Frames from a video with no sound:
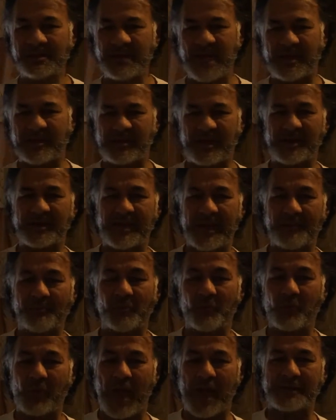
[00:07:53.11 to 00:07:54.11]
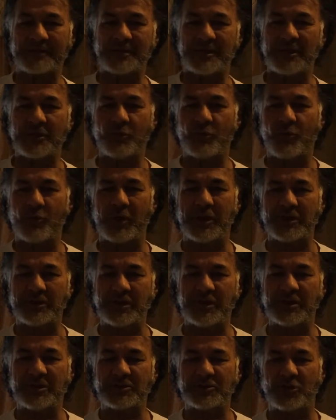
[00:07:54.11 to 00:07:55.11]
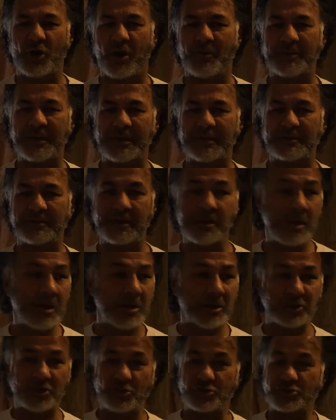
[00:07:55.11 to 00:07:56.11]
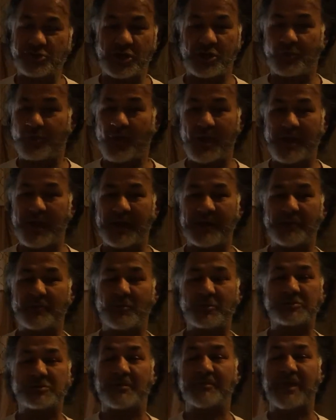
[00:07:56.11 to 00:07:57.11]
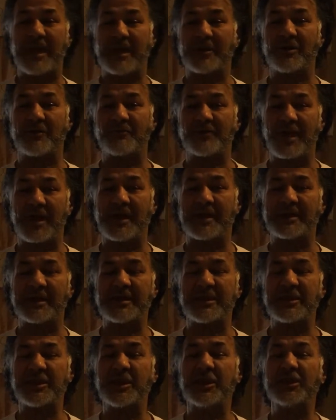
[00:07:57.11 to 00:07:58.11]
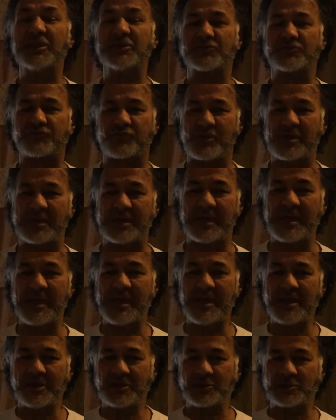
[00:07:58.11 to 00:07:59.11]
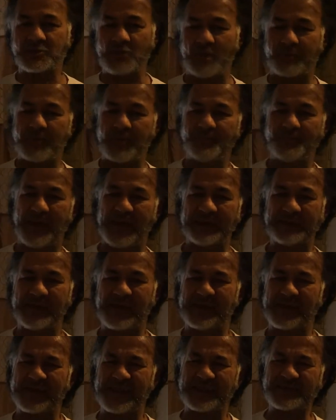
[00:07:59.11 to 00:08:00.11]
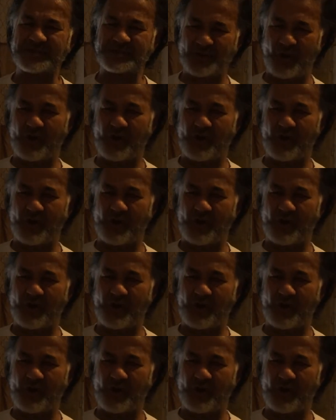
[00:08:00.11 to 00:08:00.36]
They killed them, Rodney, Uini, Dublin. You see, Guyana was a man of Guyana history. You talk about Mandela, let's